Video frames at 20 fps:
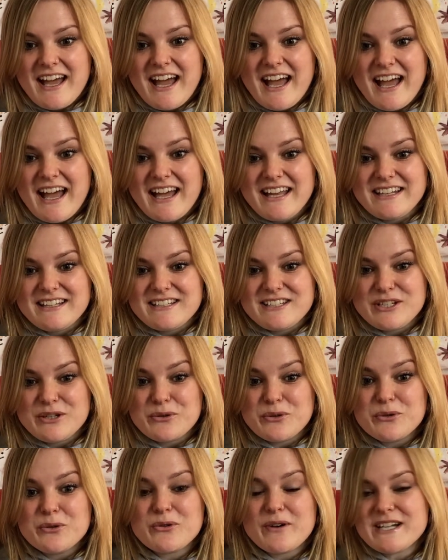and
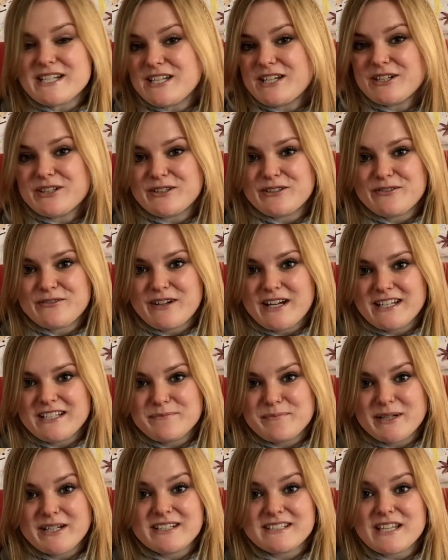you're already a good
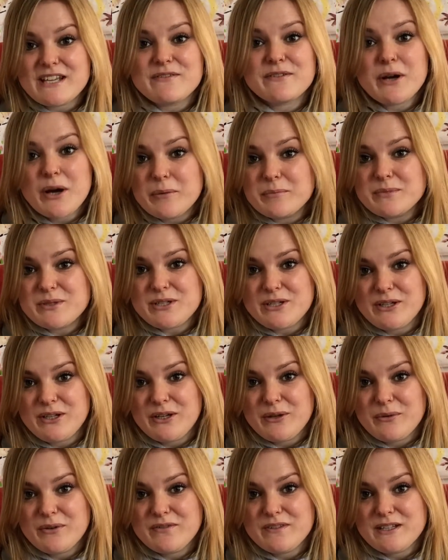friend because they've come to
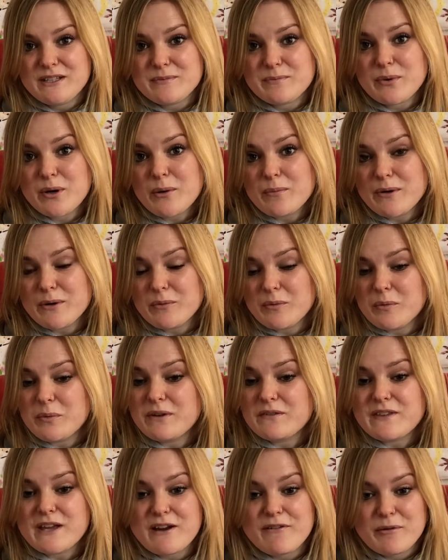you with this problem and
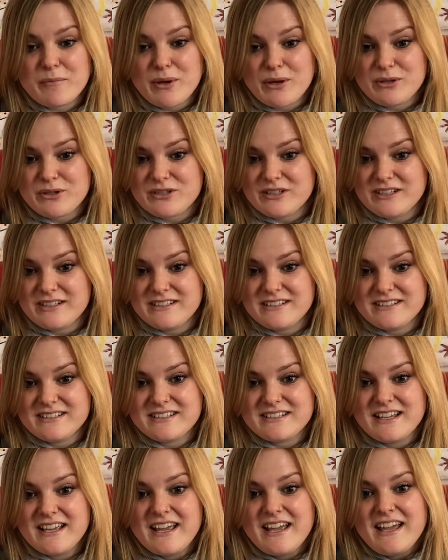with their
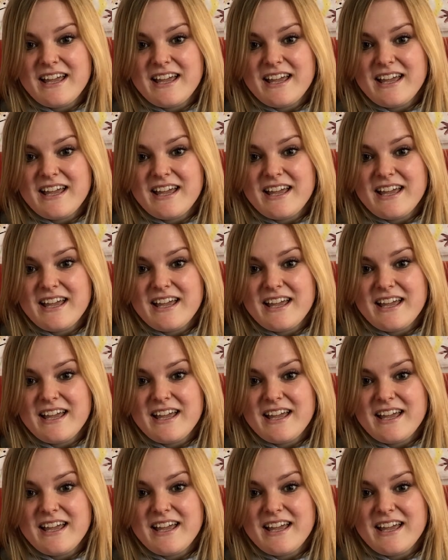emotions.